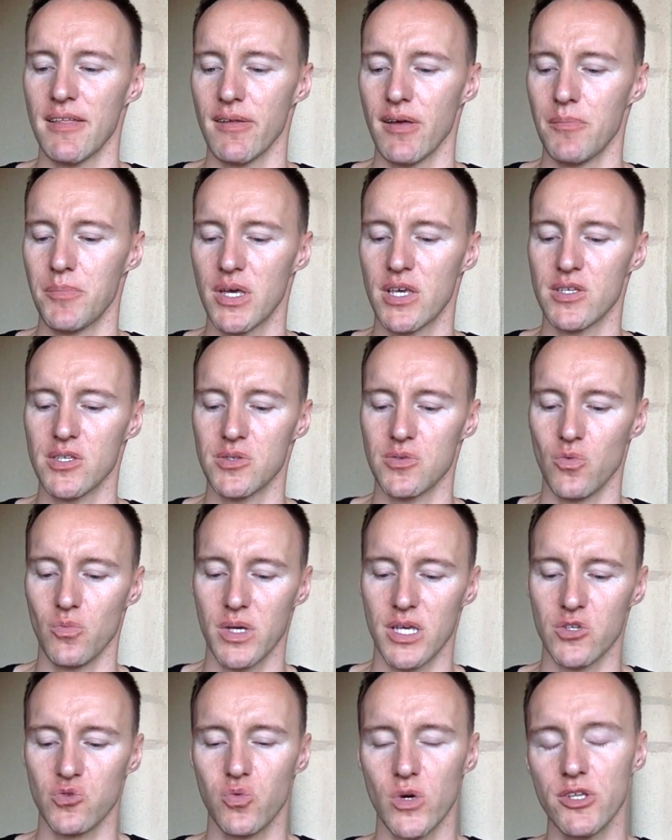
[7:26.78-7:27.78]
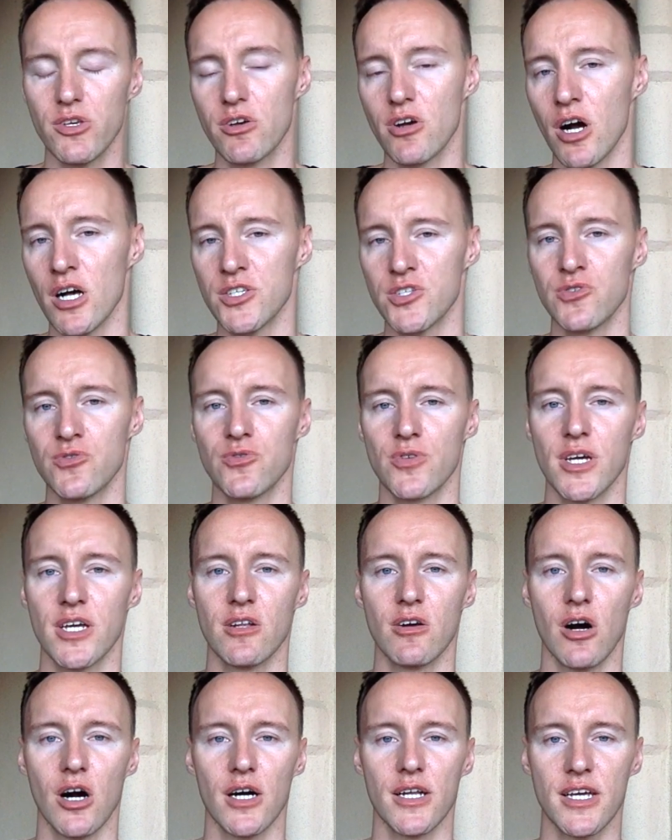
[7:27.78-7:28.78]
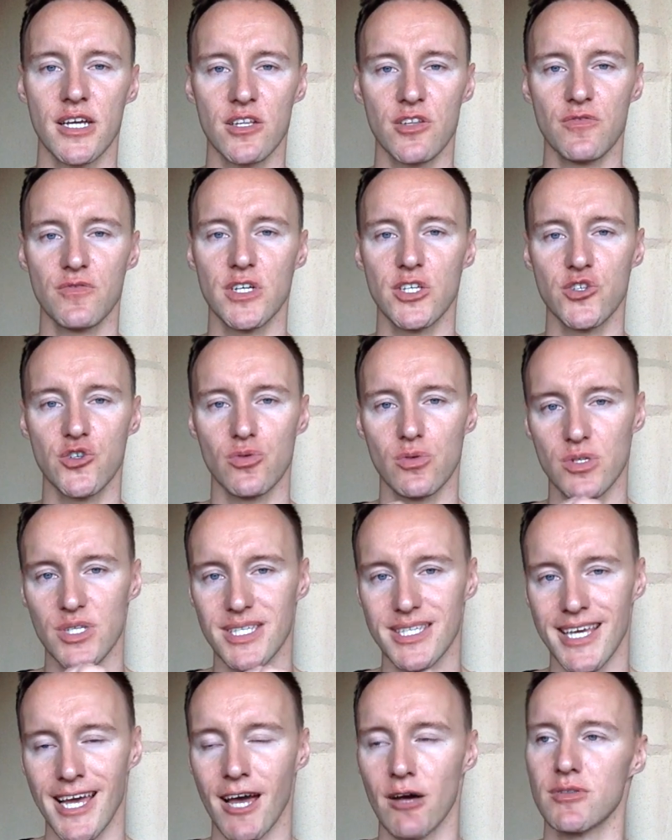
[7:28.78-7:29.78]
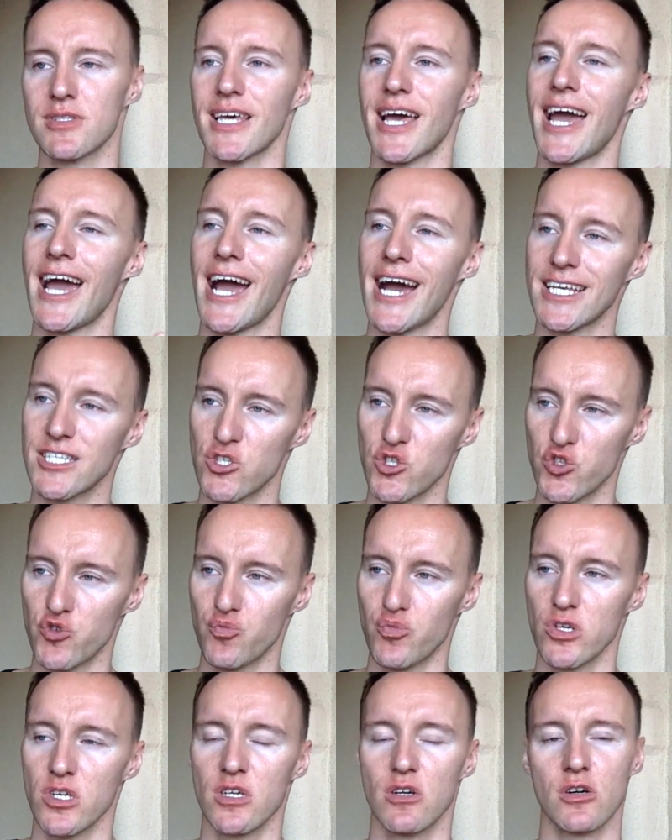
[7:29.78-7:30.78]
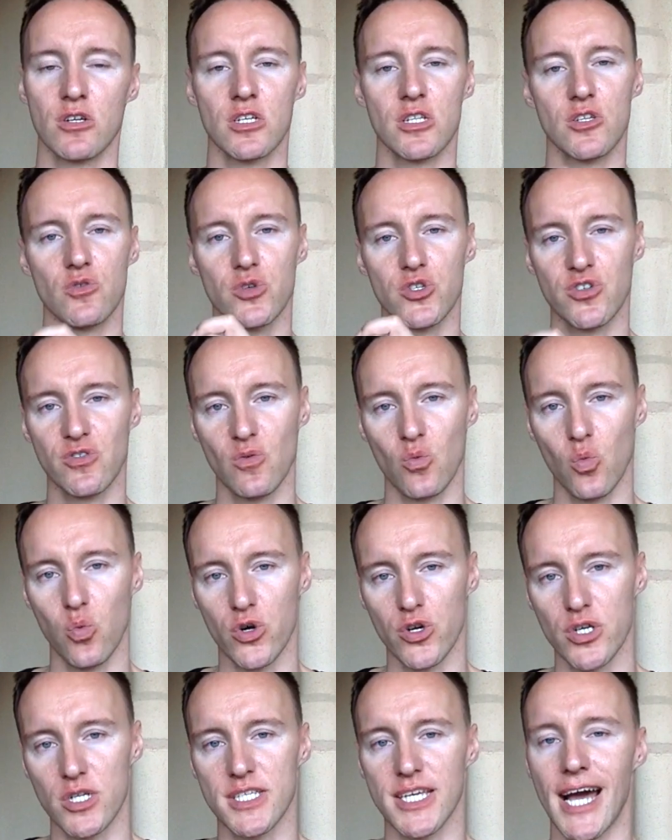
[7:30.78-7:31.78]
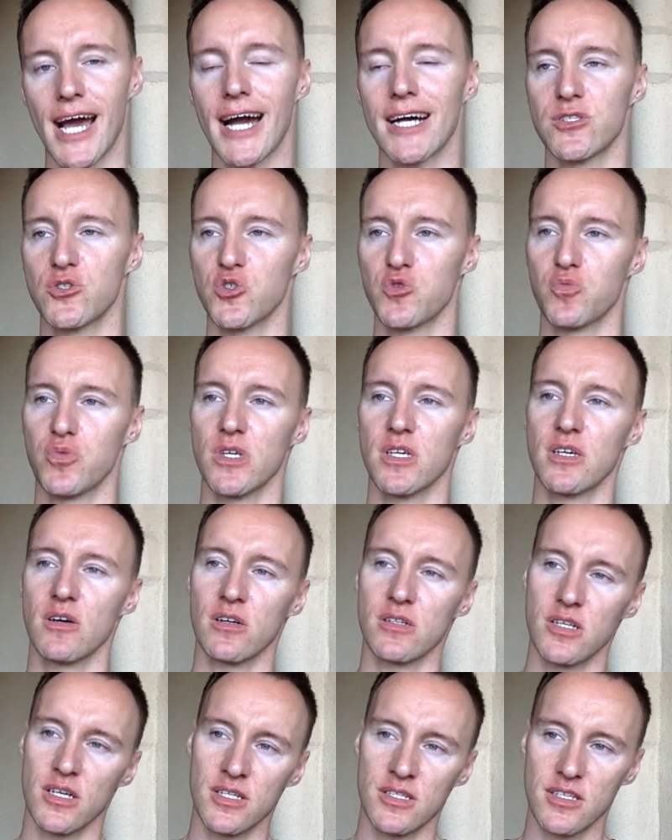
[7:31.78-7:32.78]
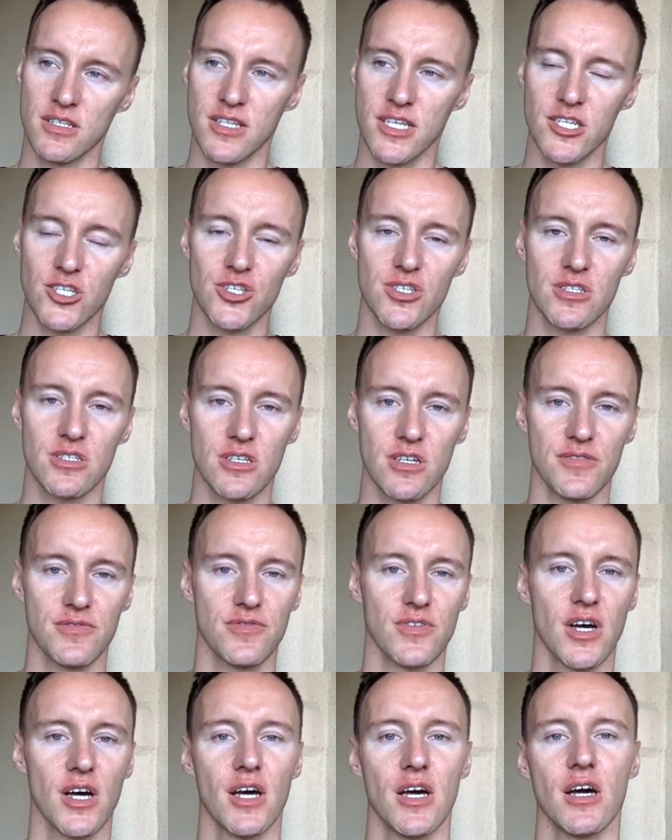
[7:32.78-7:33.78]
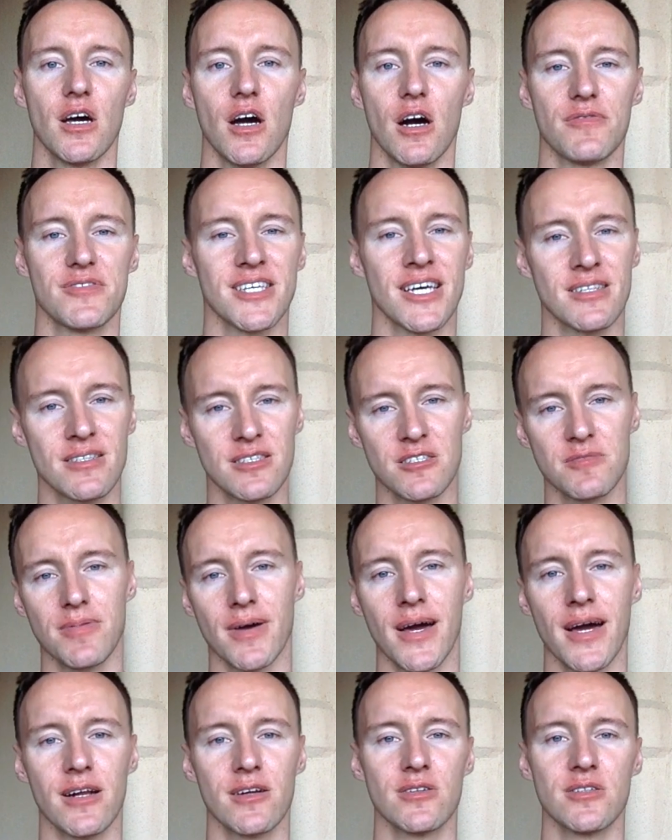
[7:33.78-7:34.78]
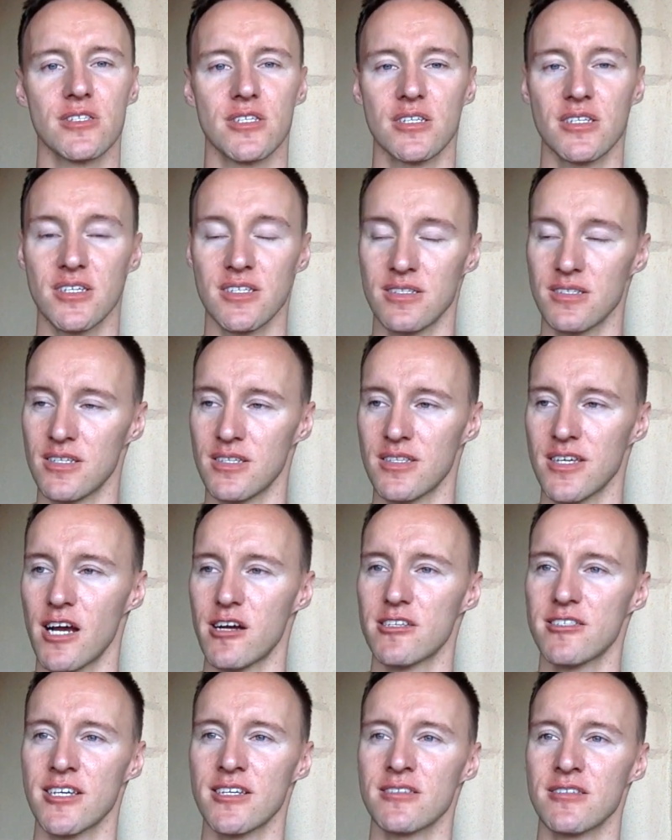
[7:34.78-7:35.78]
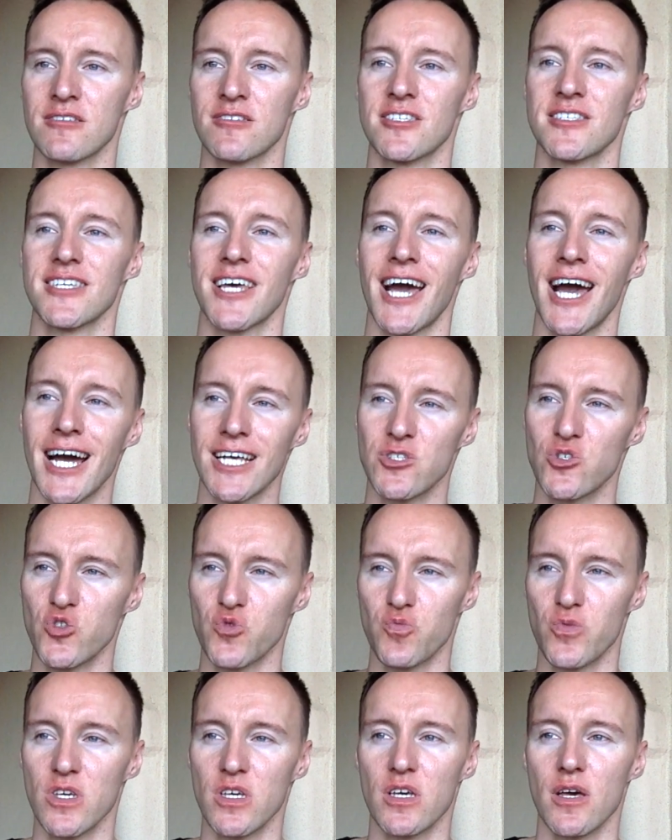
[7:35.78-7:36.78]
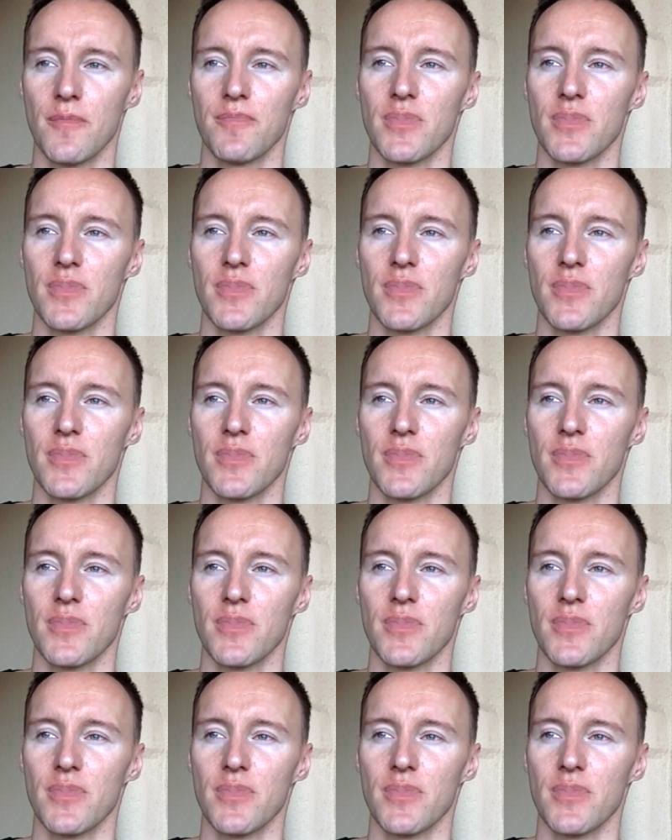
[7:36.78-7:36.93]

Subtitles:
because when you concentrate on individual sounds as you speak, on individual words as you speak, on the intonation of sentence patterns and entire sentences as you speak,